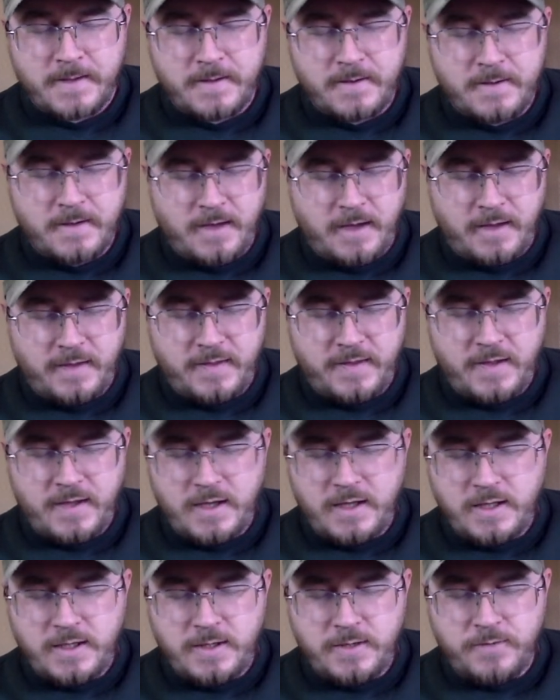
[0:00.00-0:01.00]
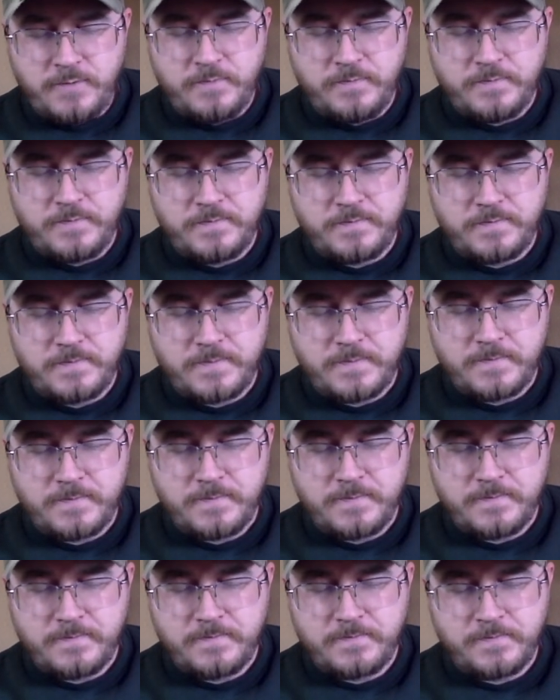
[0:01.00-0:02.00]
God, thank you.
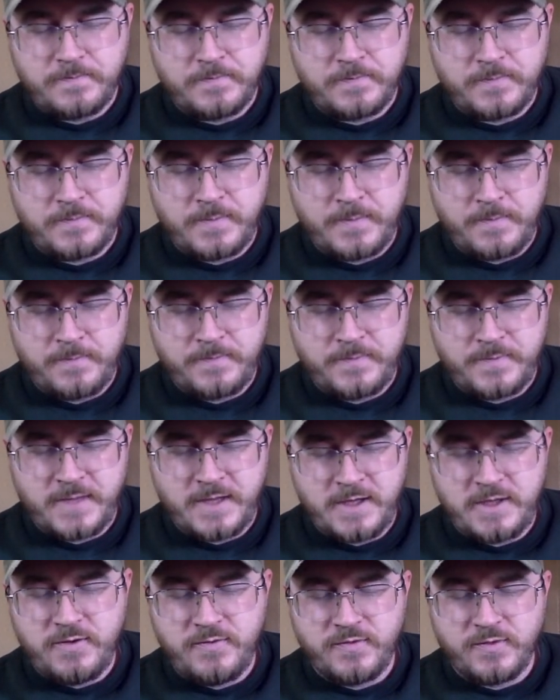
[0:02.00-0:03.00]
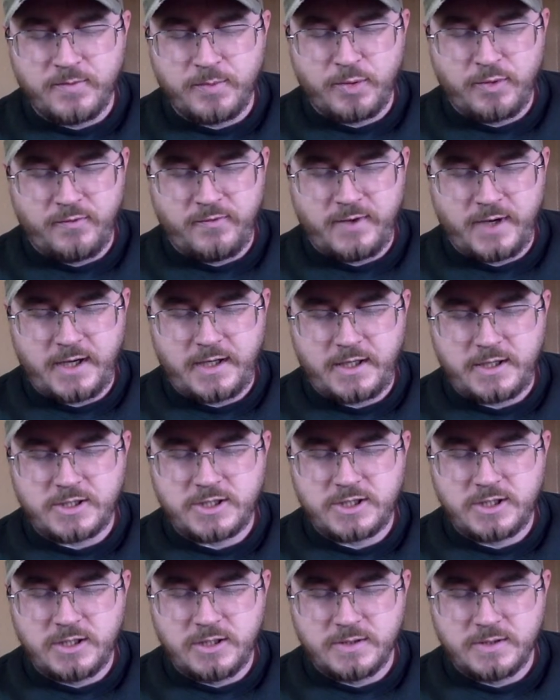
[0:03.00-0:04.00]
Thank you for providing
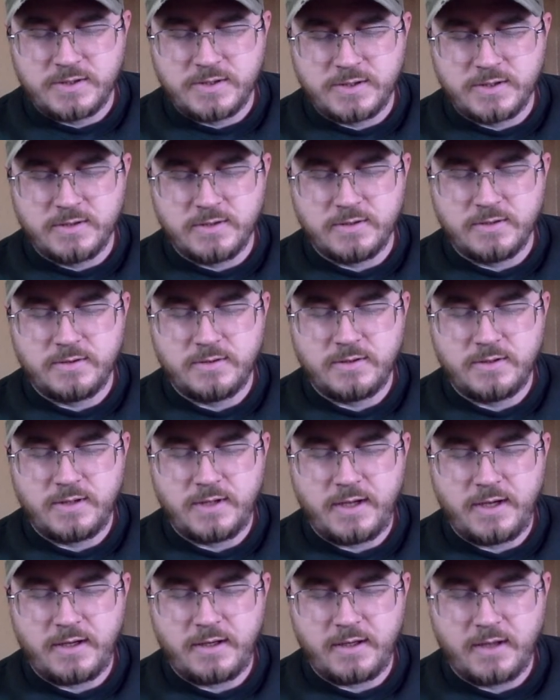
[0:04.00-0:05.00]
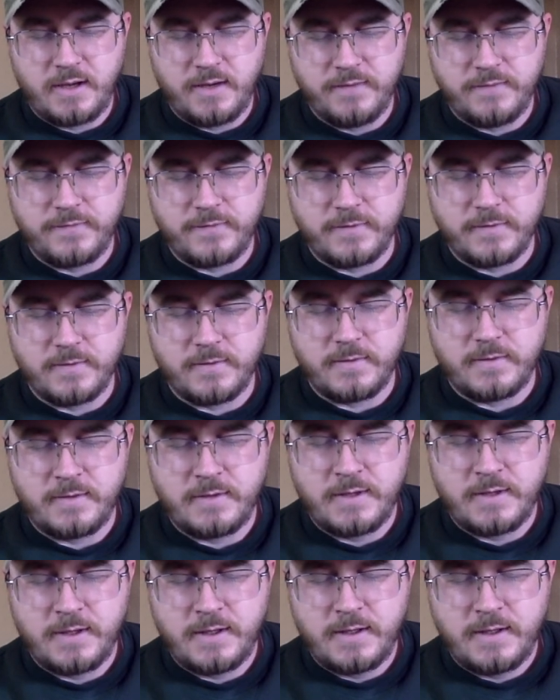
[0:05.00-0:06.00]
shelter and comfort
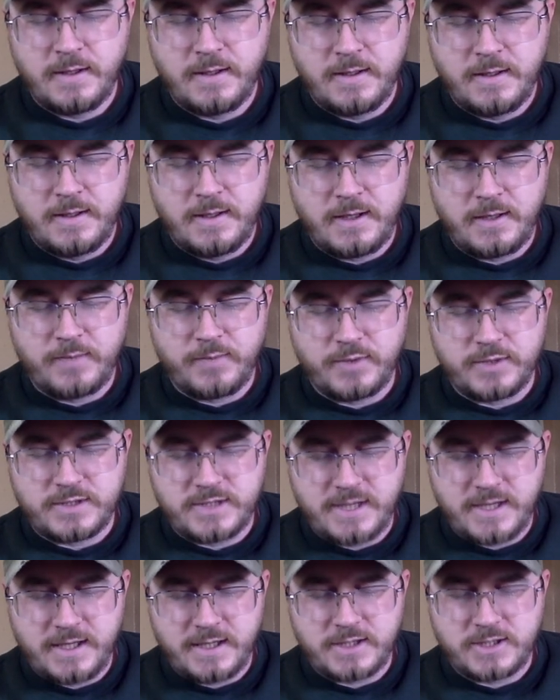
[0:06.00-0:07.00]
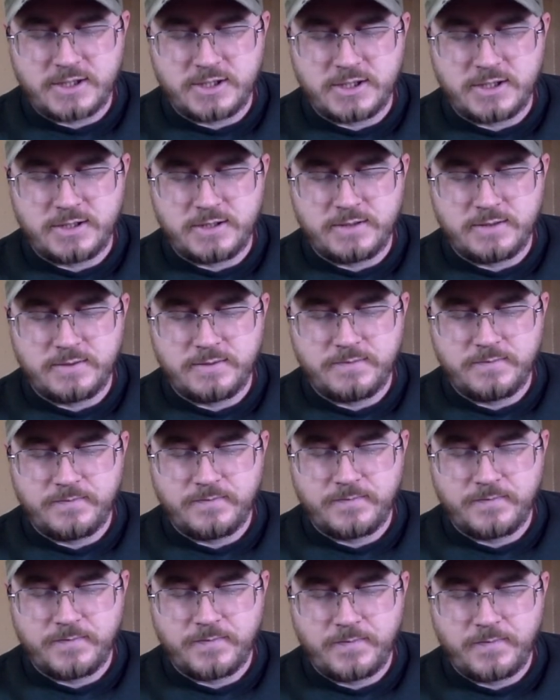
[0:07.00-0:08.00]
and protection
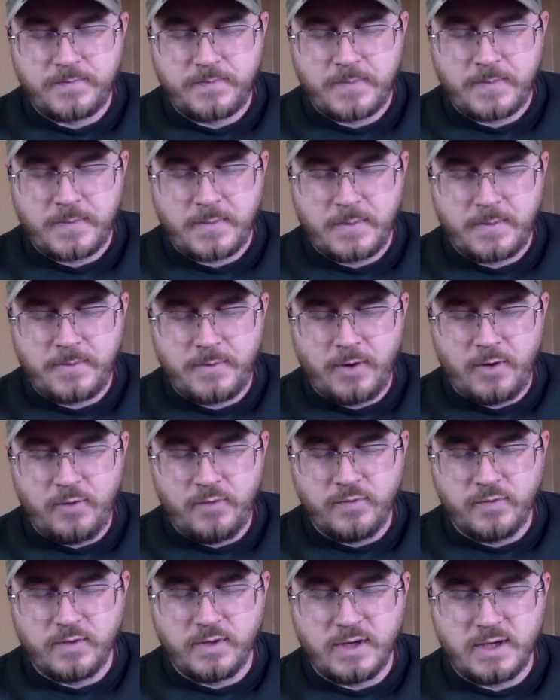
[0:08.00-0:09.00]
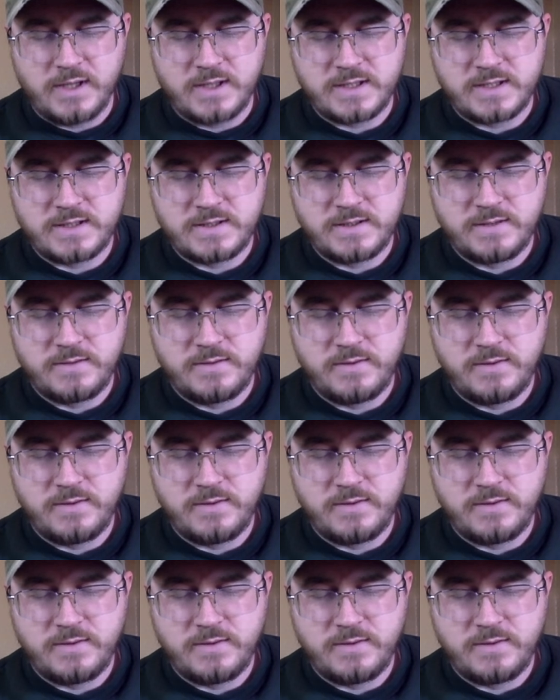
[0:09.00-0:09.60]
over us.